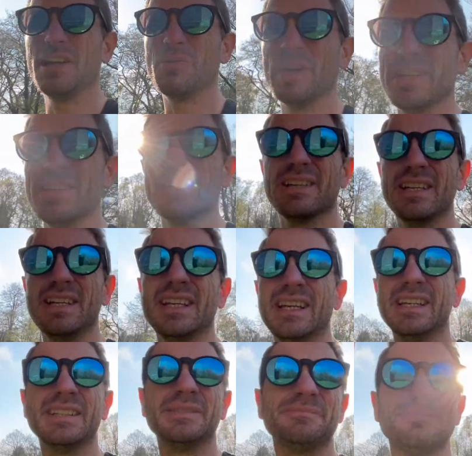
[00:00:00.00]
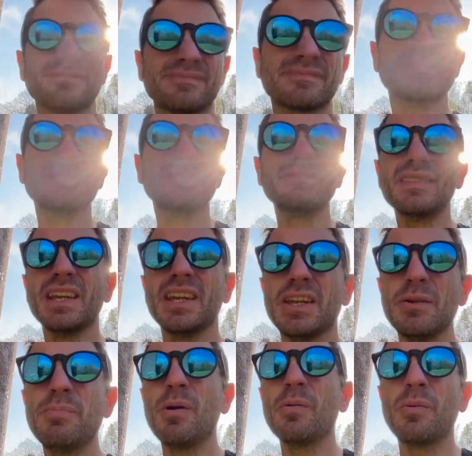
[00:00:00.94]
windy. You
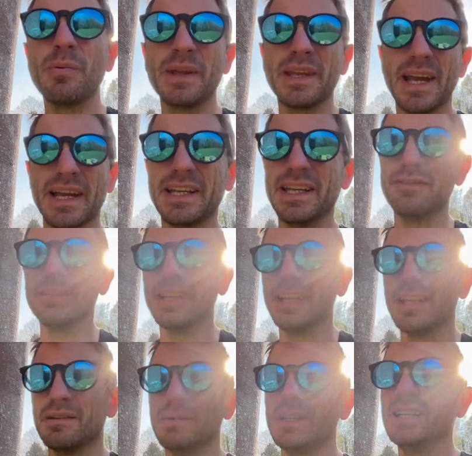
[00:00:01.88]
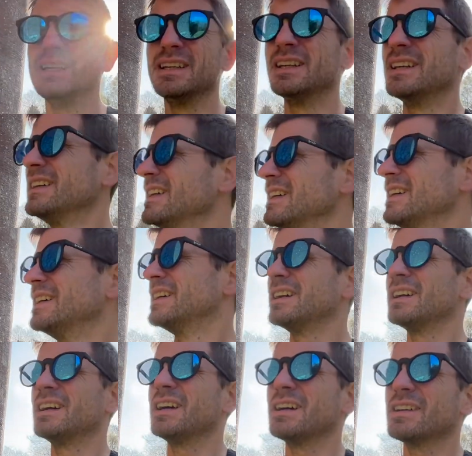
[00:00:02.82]
probably can't even hear me.
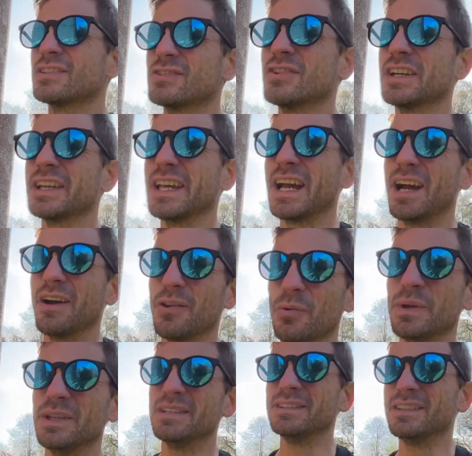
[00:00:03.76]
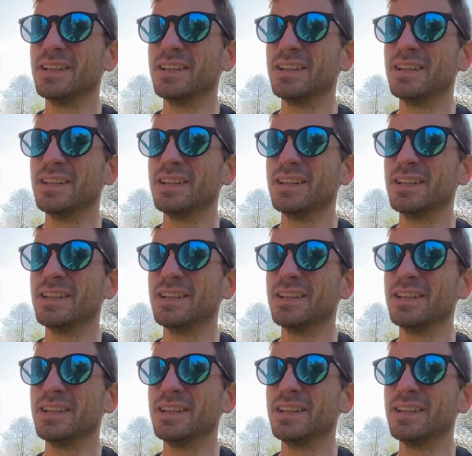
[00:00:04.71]
It's trying to get out of the wind.